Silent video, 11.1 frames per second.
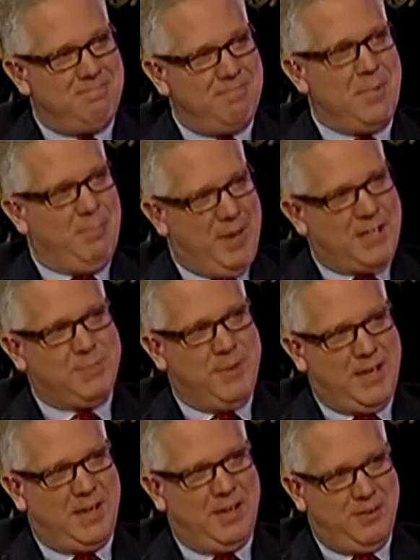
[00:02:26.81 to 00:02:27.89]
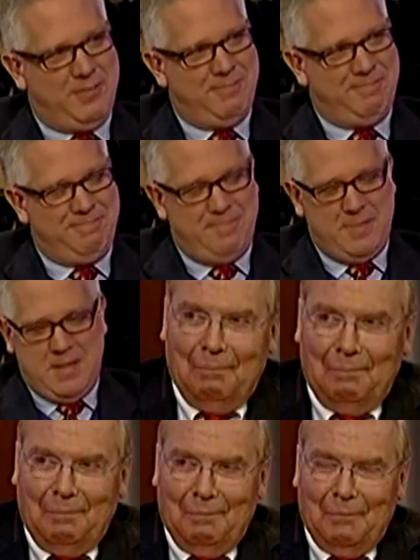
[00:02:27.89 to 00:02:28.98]
best man I know.
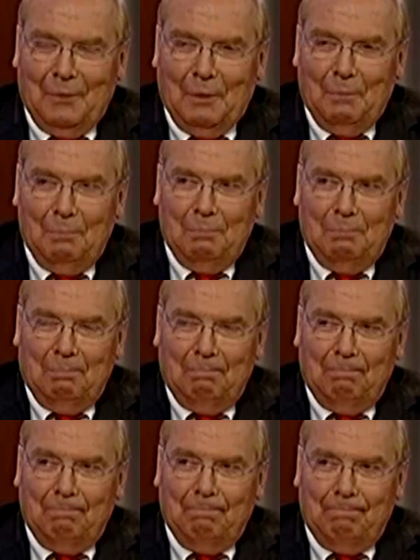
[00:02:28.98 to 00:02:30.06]
And